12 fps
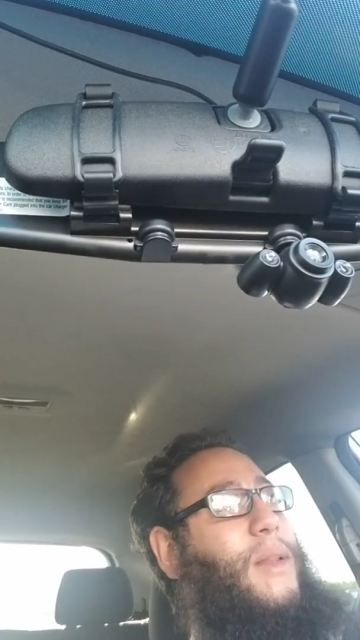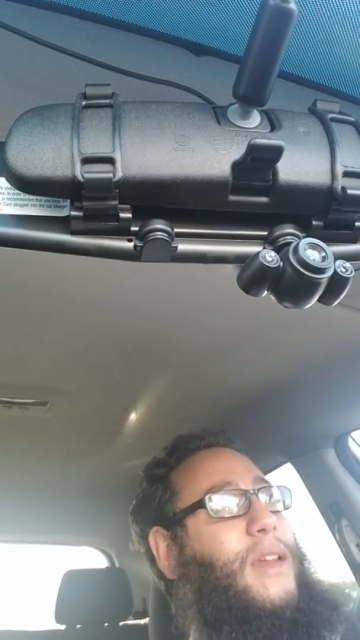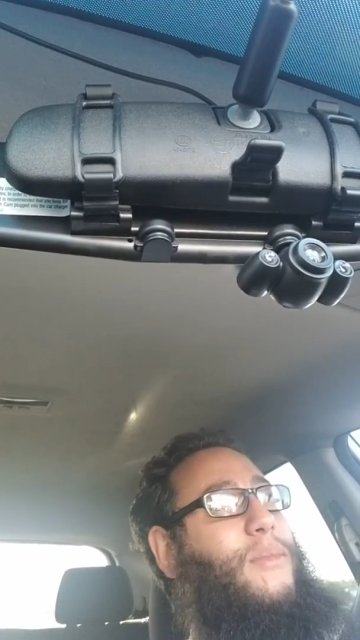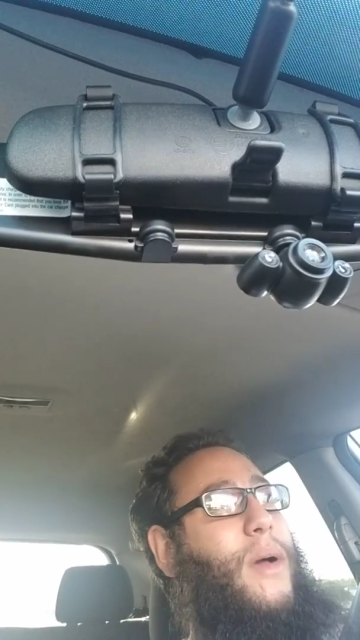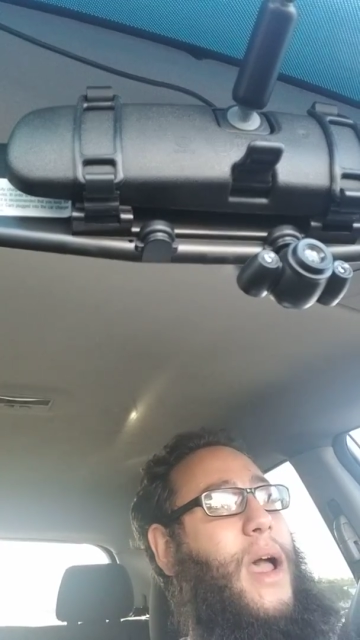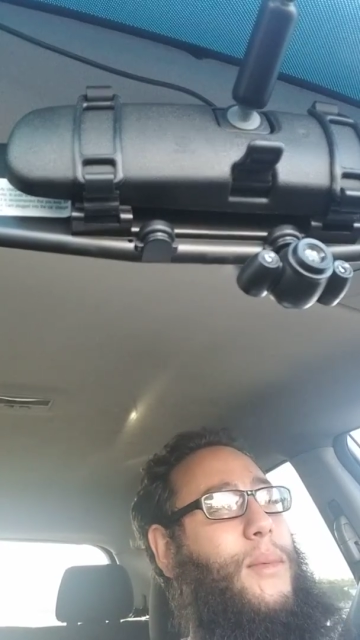that
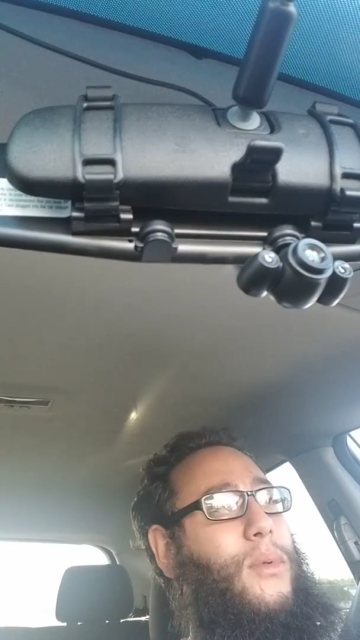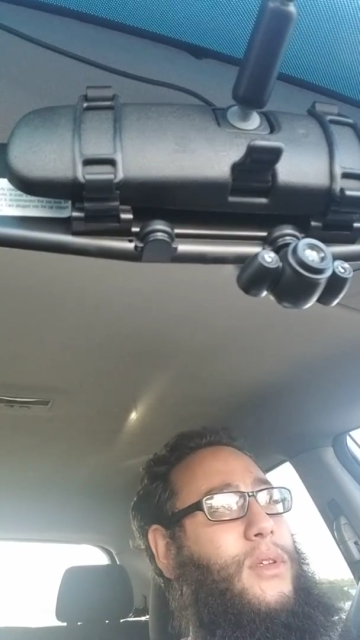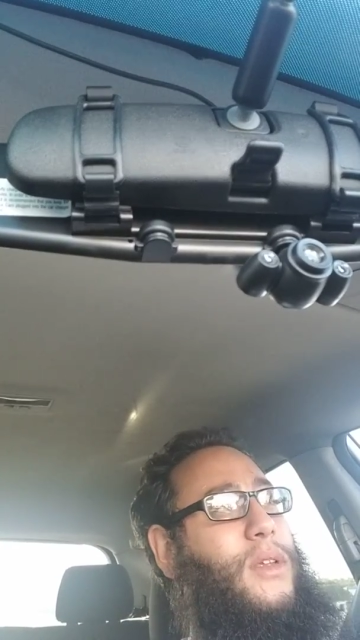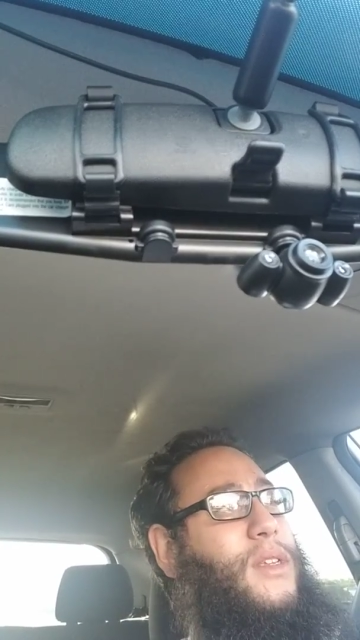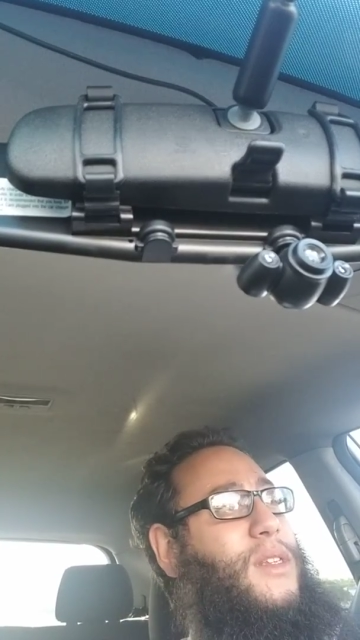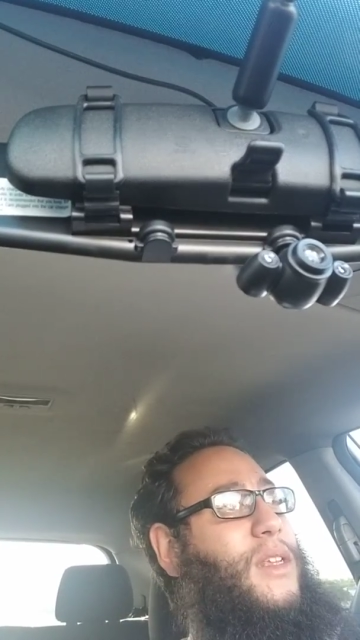the Bible
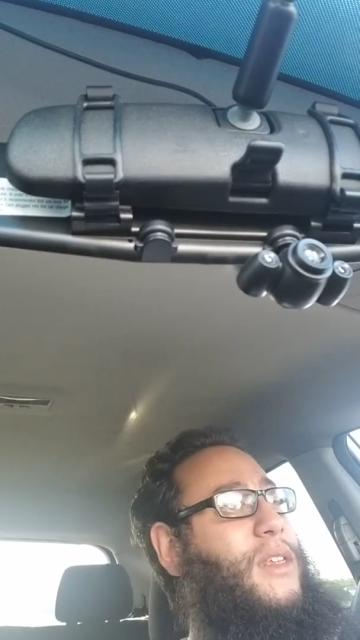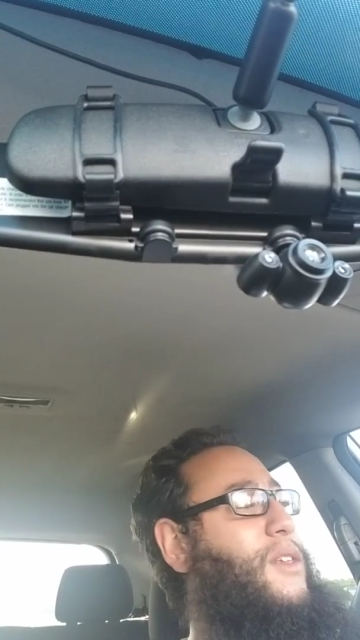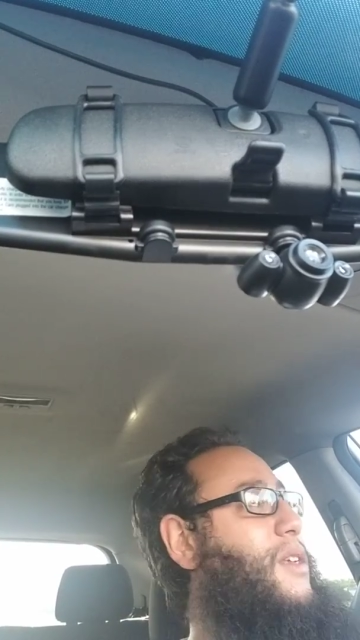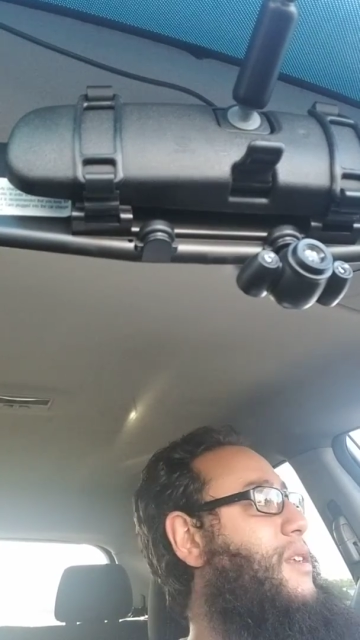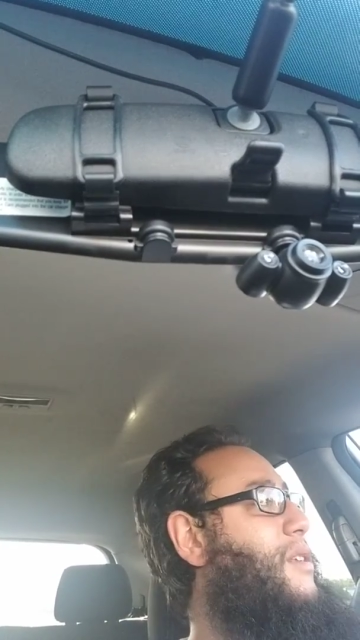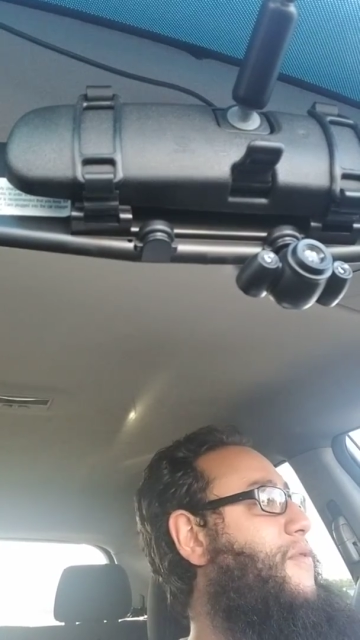is is
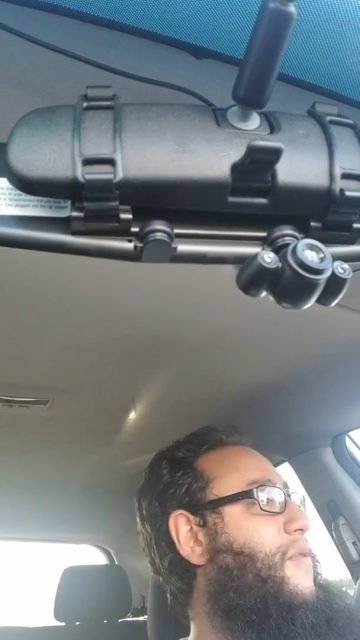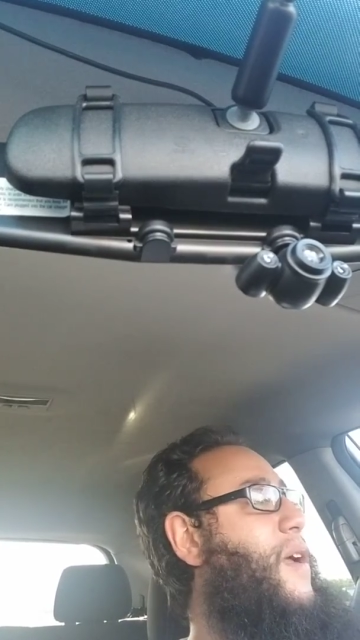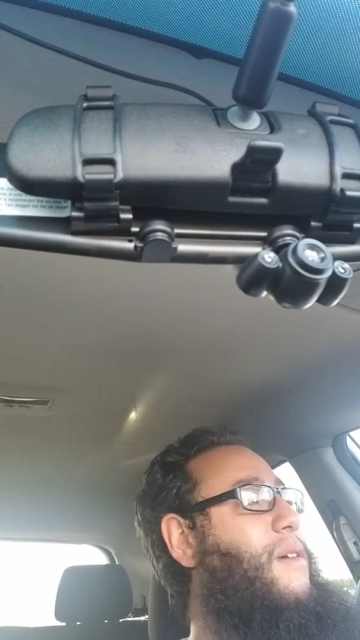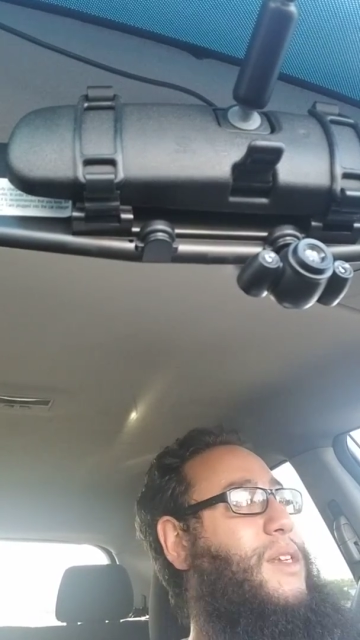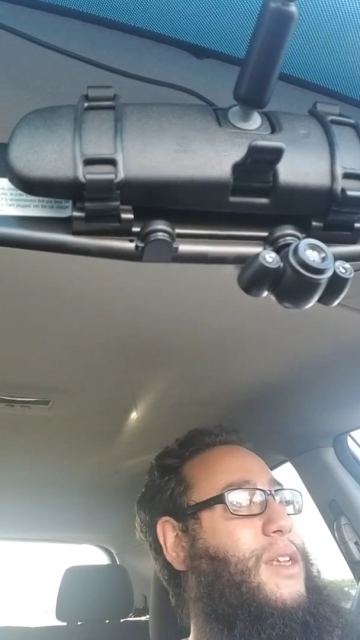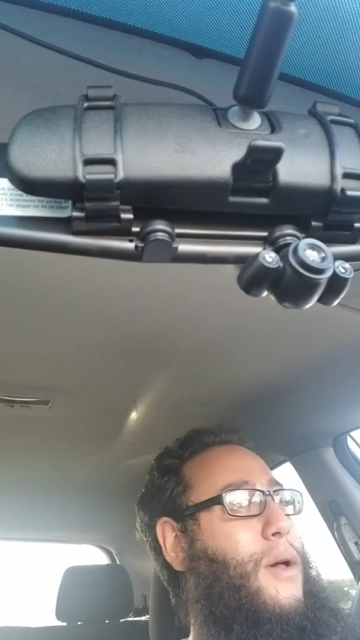is a
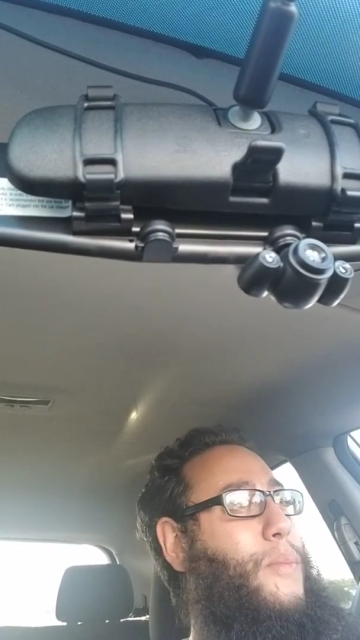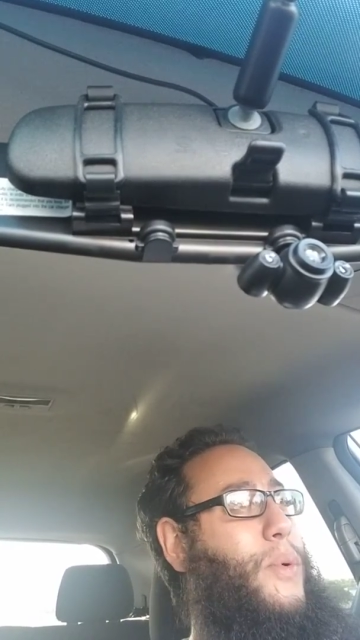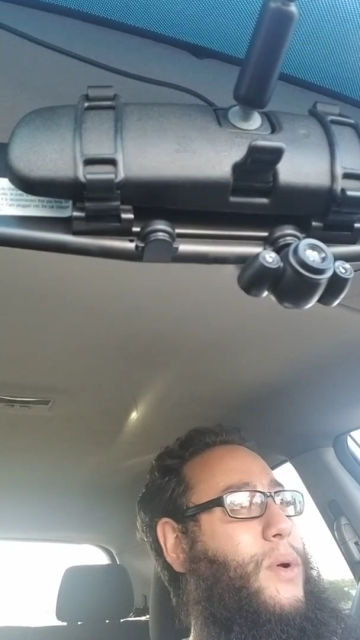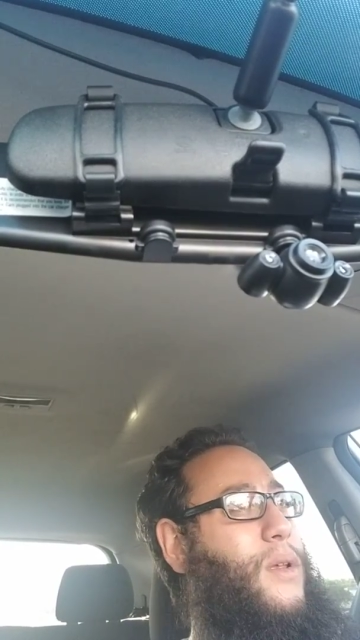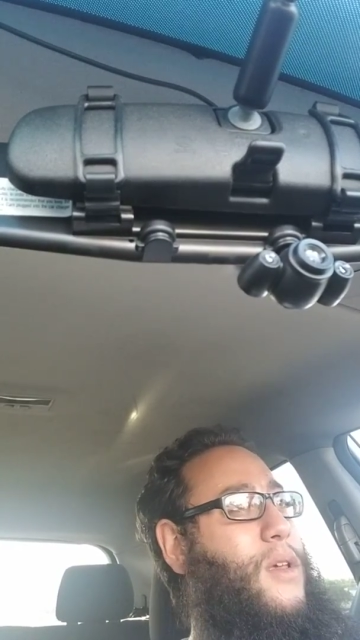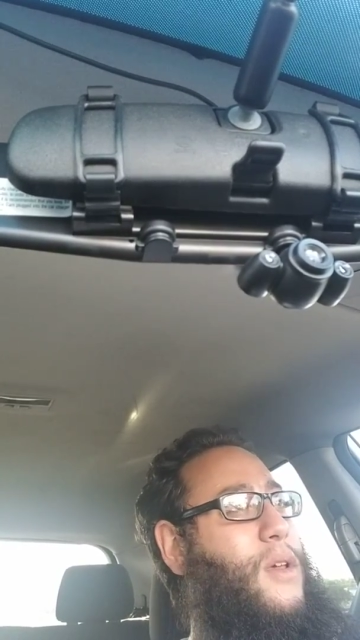fairy tale
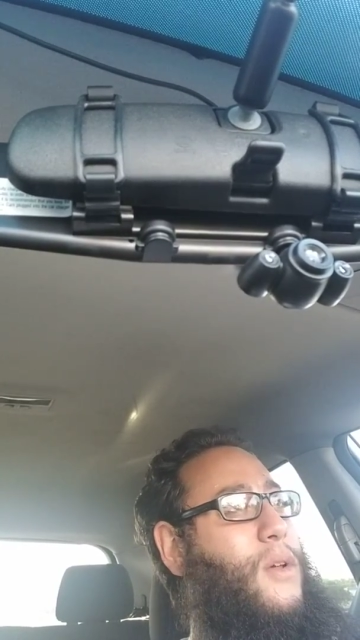book.